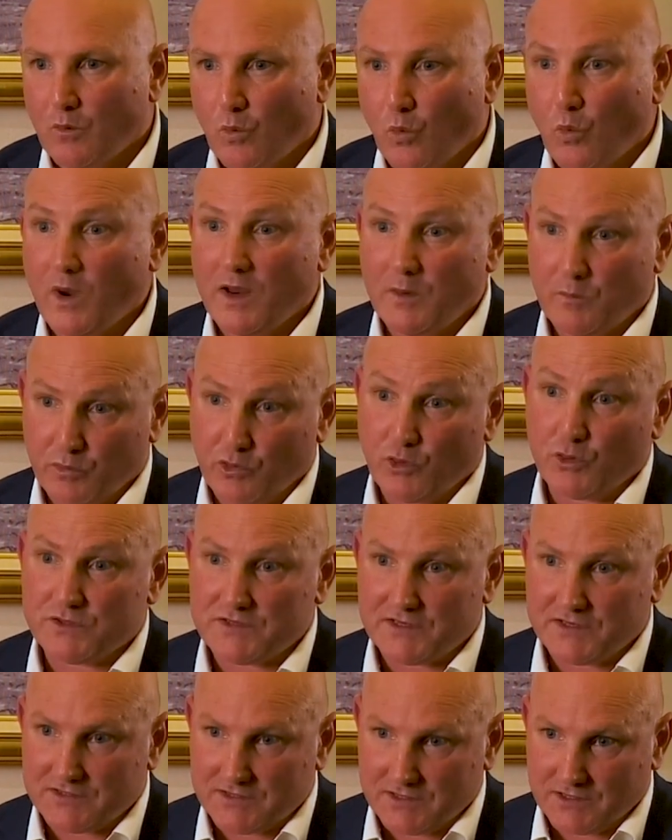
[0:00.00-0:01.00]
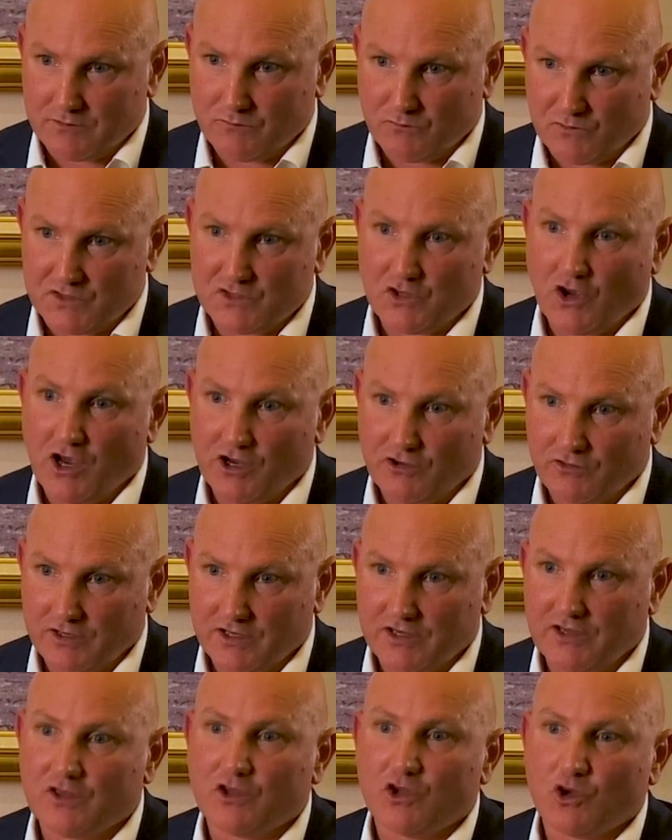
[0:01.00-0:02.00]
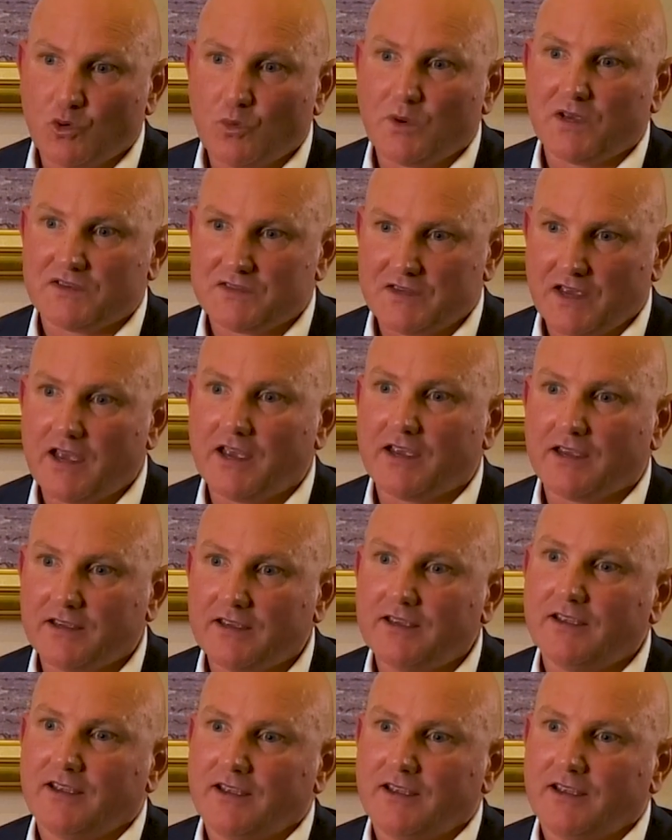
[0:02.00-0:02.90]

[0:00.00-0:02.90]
wet processing recycling in the USA.